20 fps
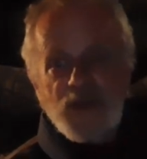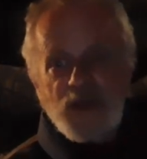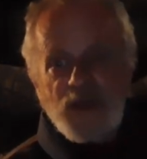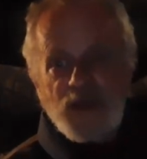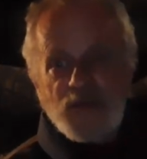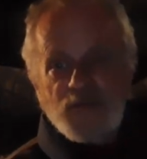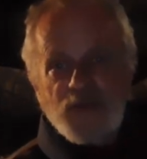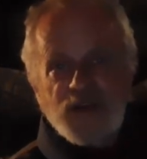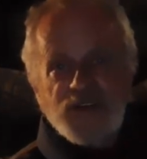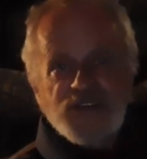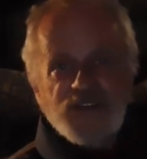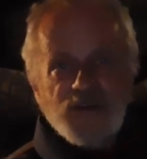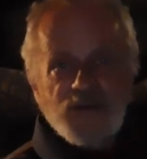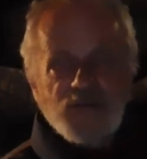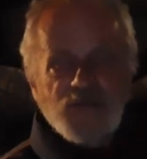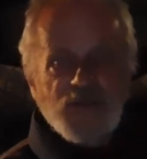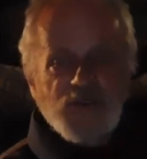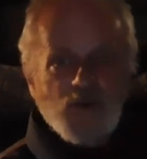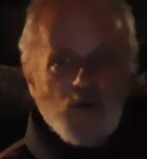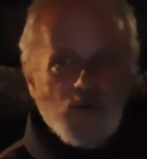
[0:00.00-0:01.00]
and my
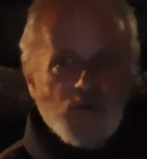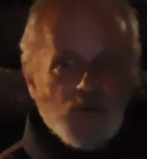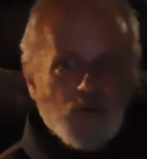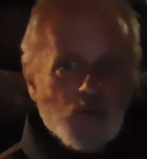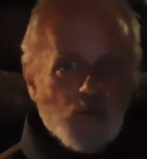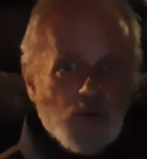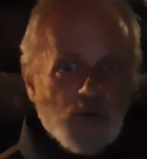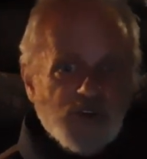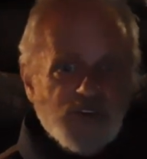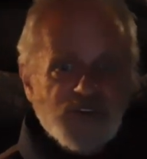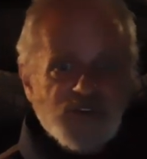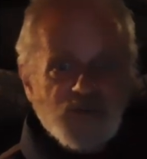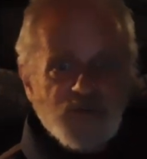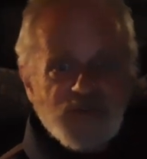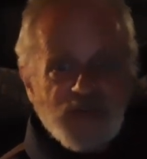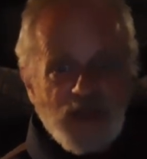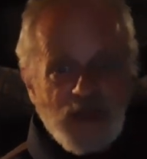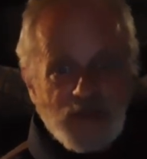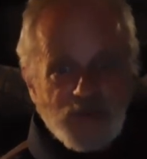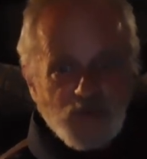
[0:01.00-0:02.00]
stumbling over words
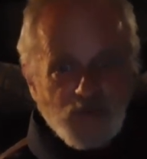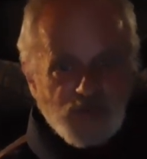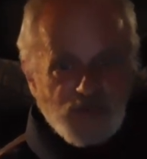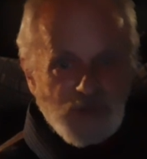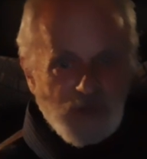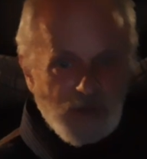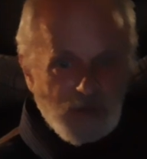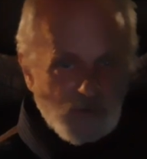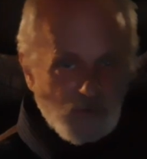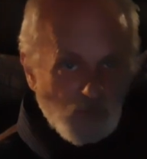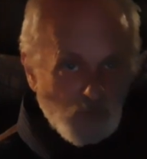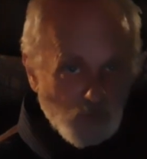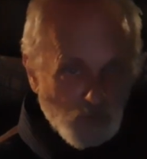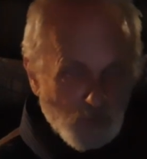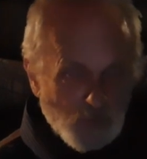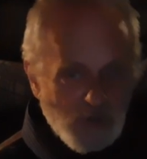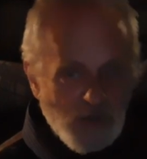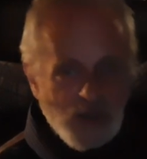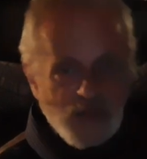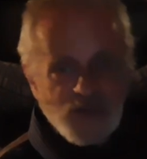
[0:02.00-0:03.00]
sometimes, which I do
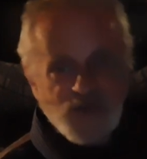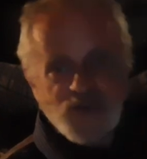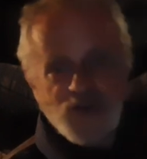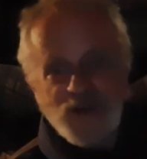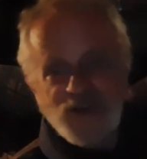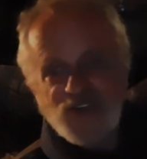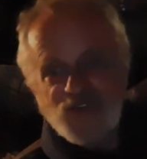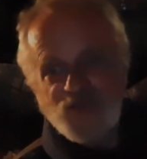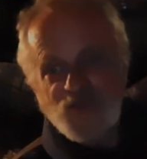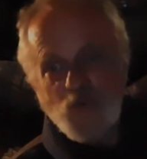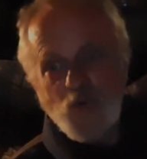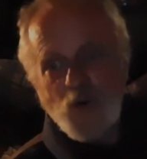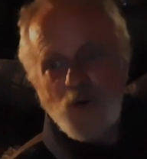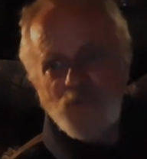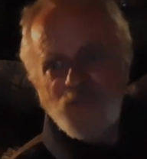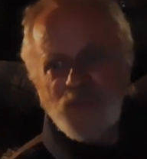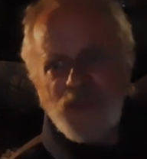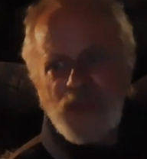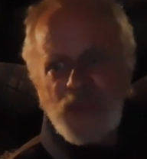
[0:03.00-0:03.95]
apologize for.